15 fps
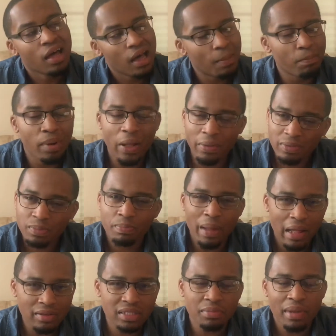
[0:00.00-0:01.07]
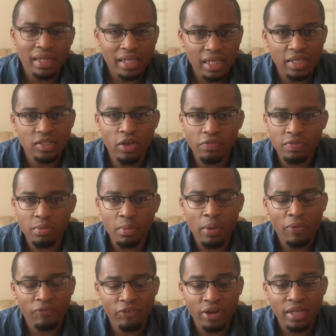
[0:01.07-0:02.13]
I bumped, bounced some ideas off some of
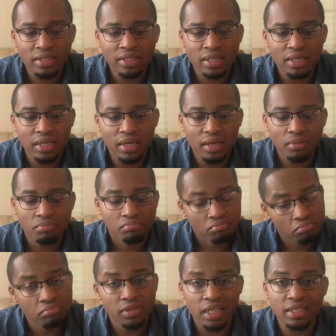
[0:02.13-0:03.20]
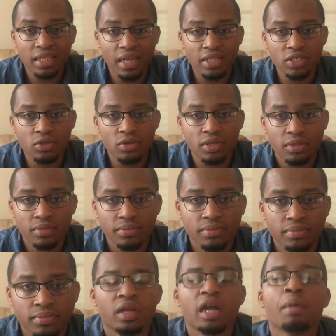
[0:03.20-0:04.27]
my friends and um, let's get into it.
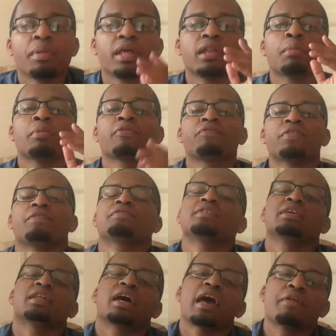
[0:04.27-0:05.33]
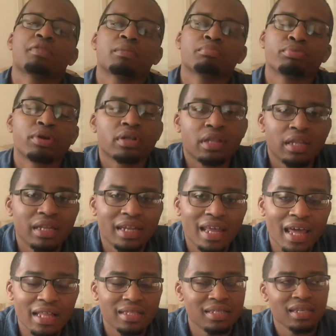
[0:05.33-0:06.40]
Coming at number 15, I have the Brooklyn
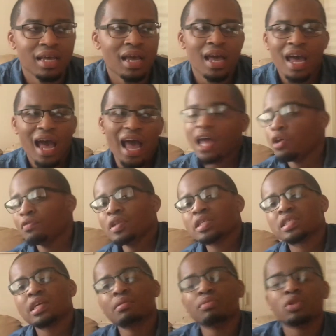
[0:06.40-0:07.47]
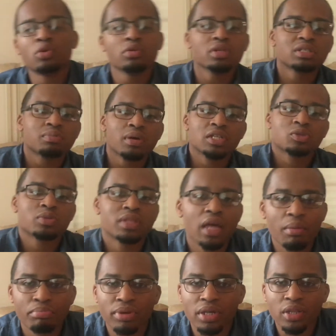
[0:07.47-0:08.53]
Nets. I don't really see them doing this much
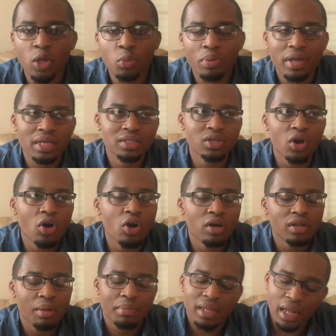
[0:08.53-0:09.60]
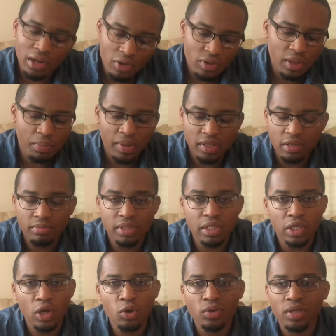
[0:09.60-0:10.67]
without Brook Lopez gone. I mean, I know they picked up
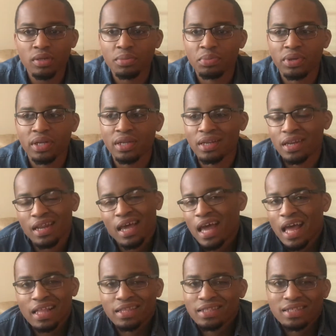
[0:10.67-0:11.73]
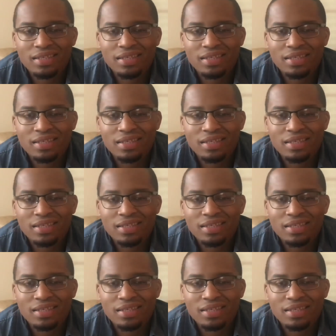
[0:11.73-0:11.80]
D'Angelo, but I,